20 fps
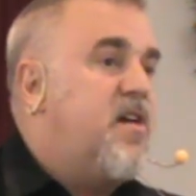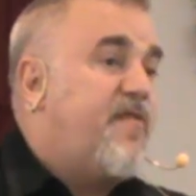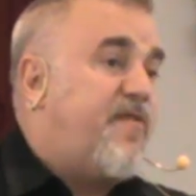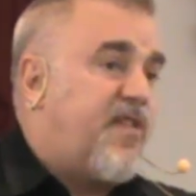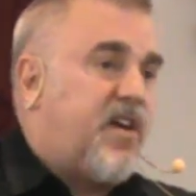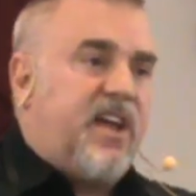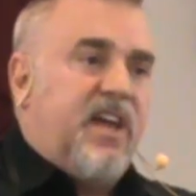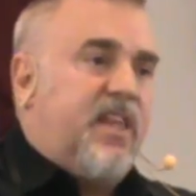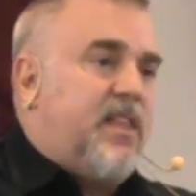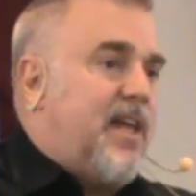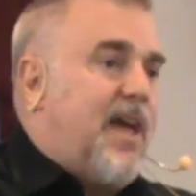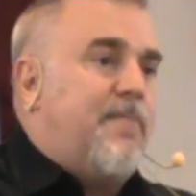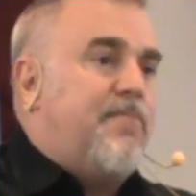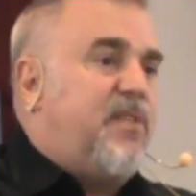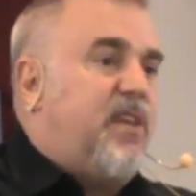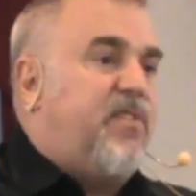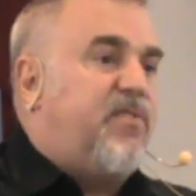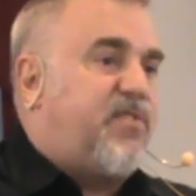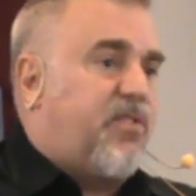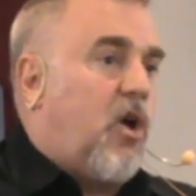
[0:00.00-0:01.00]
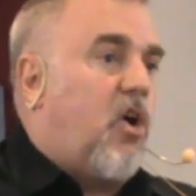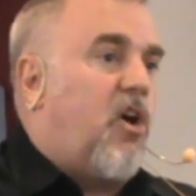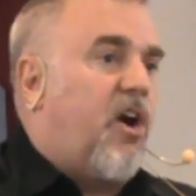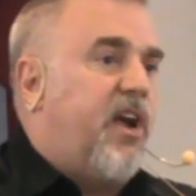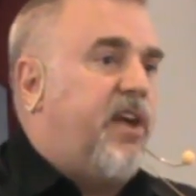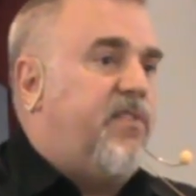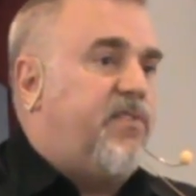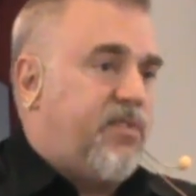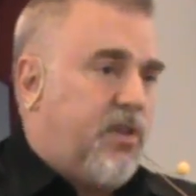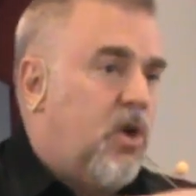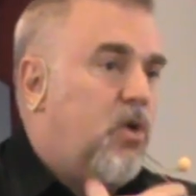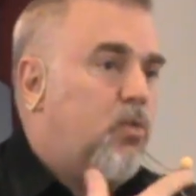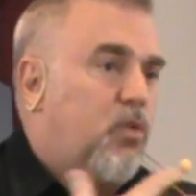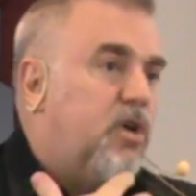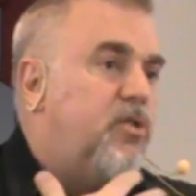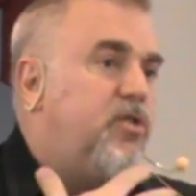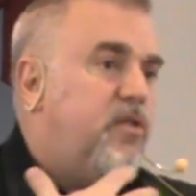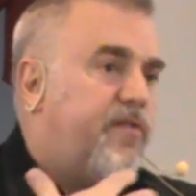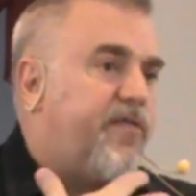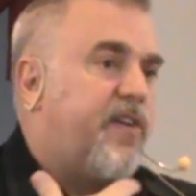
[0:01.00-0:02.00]
Forget empty sorries.
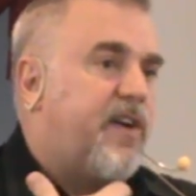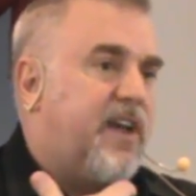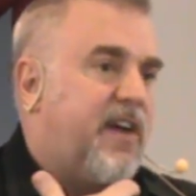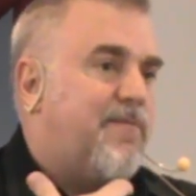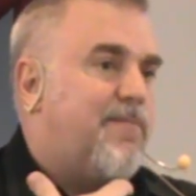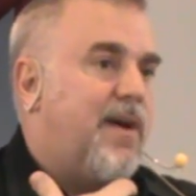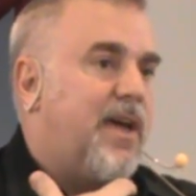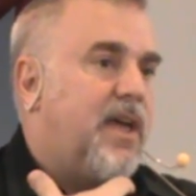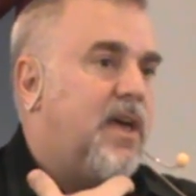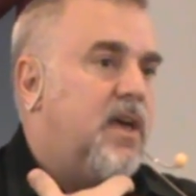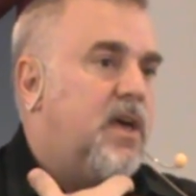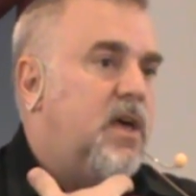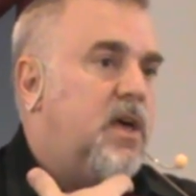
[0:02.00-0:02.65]
Will you forgive me?